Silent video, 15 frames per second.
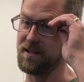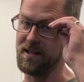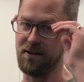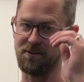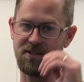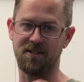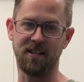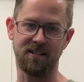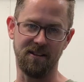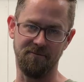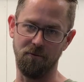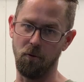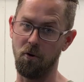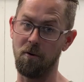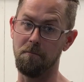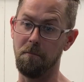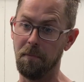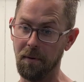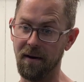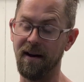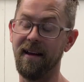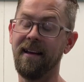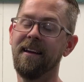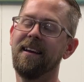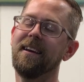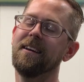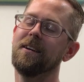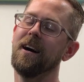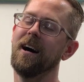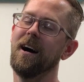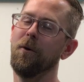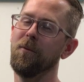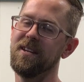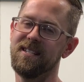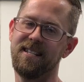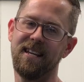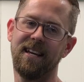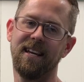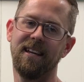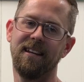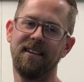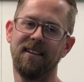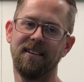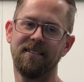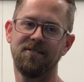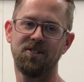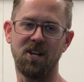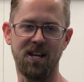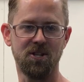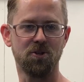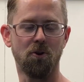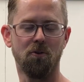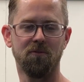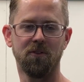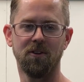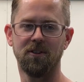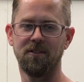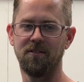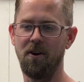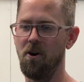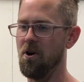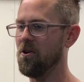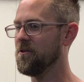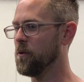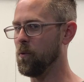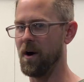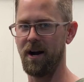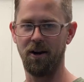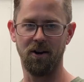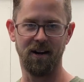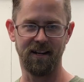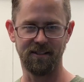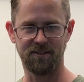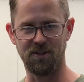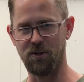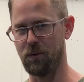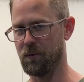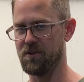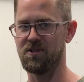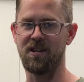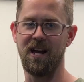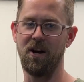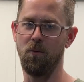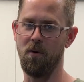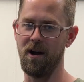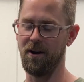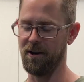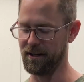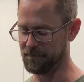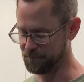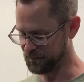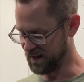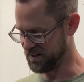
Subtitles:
Now it's a 64, but we did change over all the wiring to newer style wiring,